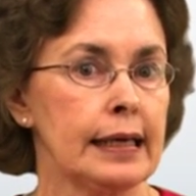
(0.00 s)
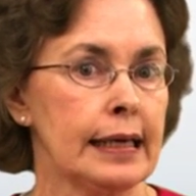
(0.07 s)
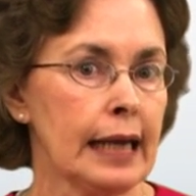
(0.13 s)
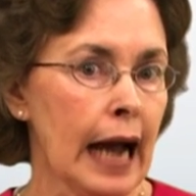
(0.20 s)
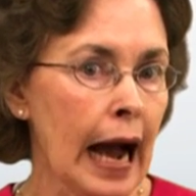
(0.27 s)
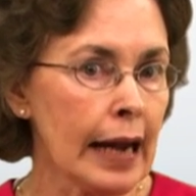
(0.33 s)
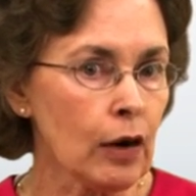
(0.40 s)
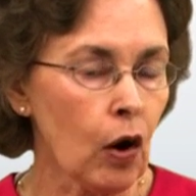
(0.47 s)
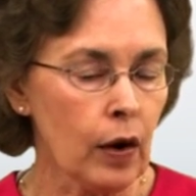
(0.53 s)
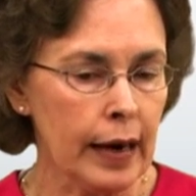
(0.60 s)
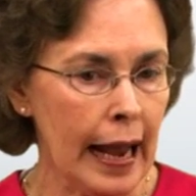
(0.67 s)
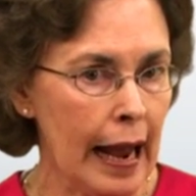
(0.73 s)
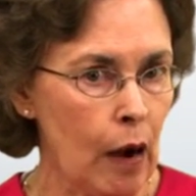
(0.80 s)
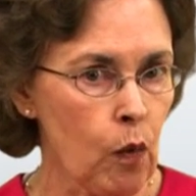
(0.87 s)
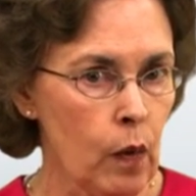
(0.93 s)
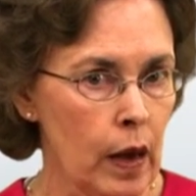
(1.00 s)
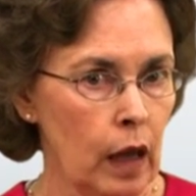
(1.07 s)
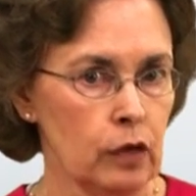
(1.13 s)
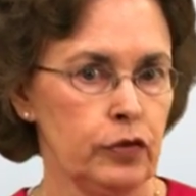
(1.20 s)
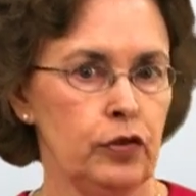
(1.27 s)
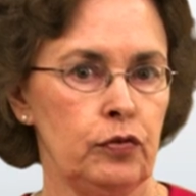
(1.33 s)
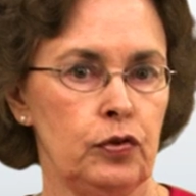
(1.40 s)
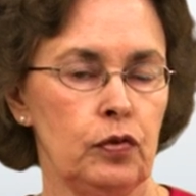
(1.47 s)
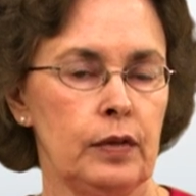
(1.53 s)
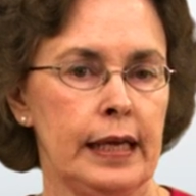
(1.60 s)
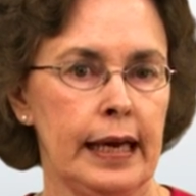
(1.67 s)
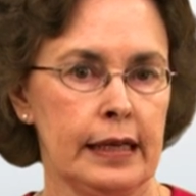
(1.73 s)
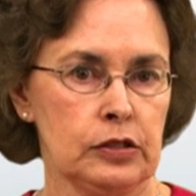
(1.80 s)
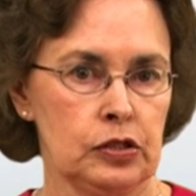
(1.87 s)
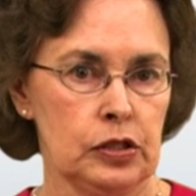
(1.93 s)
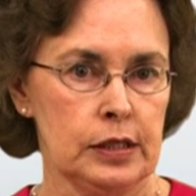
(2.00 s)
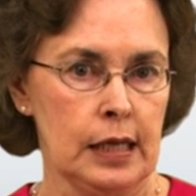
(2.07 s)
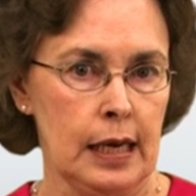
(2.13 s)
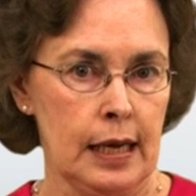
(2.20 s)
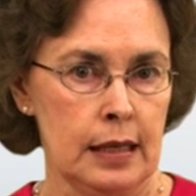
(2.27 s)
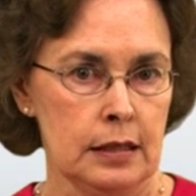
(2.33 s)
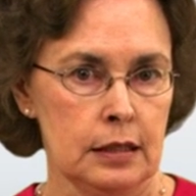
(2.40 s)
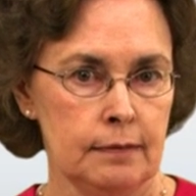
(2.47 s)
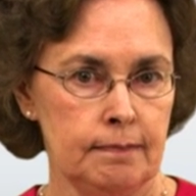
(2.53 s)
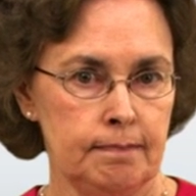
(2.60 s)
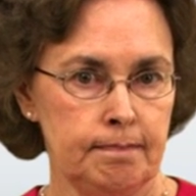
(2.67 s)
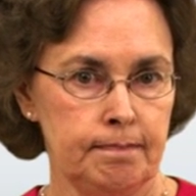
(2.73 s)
not on how well you do the exercise.